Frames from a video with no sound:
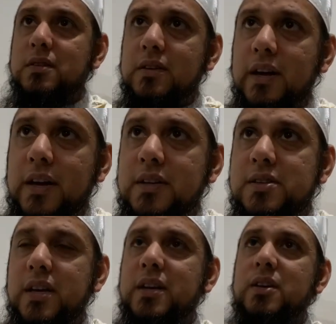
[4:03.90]
and he
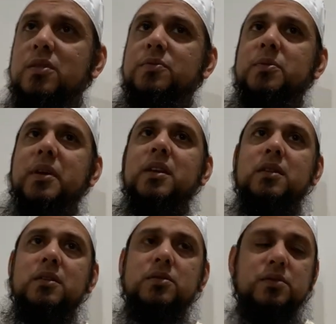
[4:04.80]
stayed ill for many
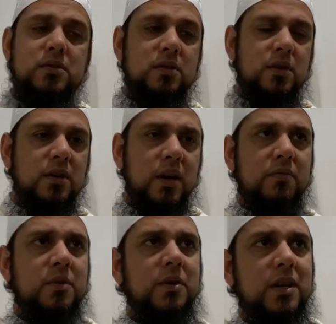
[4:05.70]
years,
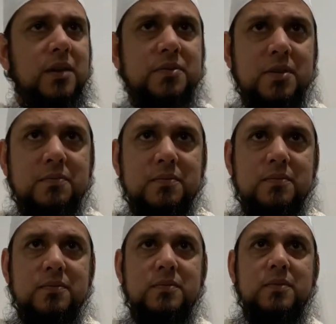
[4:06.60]
everyone left him.
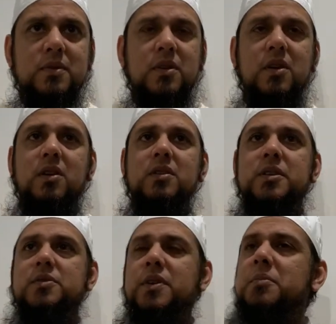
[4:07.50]
All
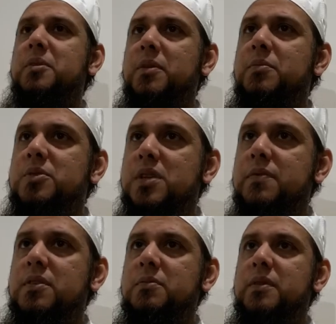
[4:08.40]
his family members
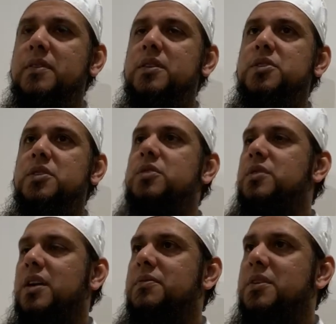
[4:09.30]
left him, even his children
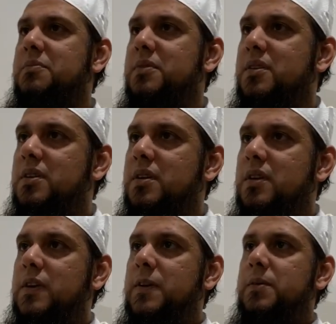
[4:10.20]
left him.
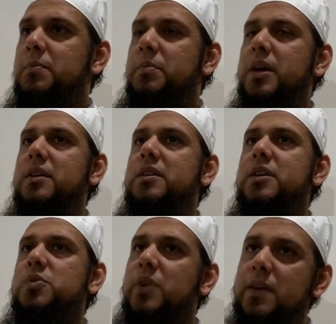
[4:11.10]
But
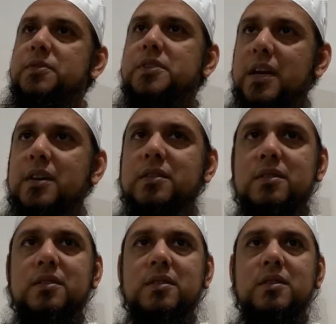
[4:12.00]
his wife stayed
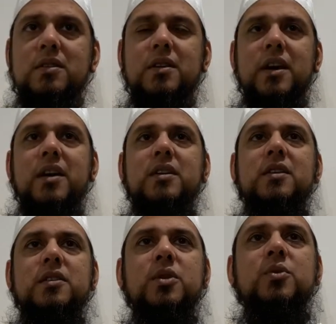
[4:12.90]
and
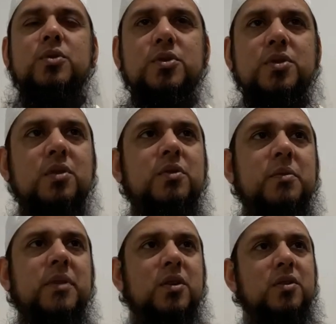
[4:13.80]
continued to serve
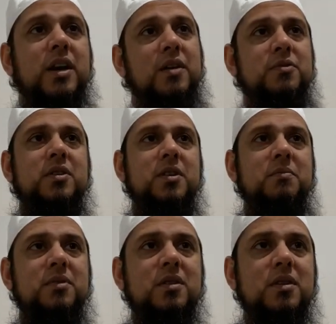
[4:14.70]
him and look after him
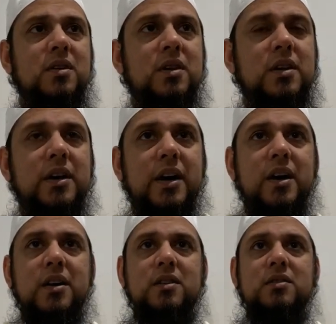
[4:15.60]

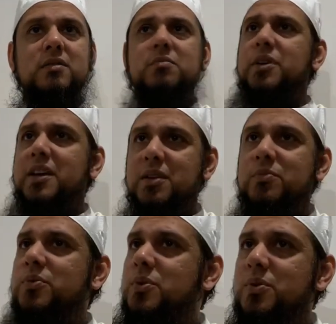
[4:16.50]
and bring him
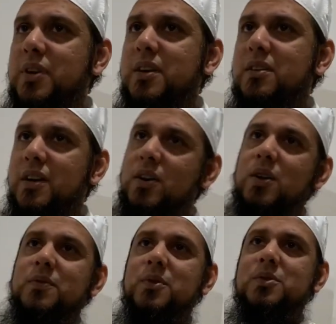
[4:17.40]
food and all
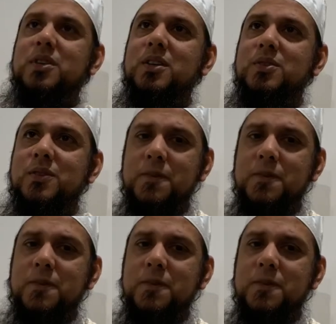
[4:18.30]
of those things.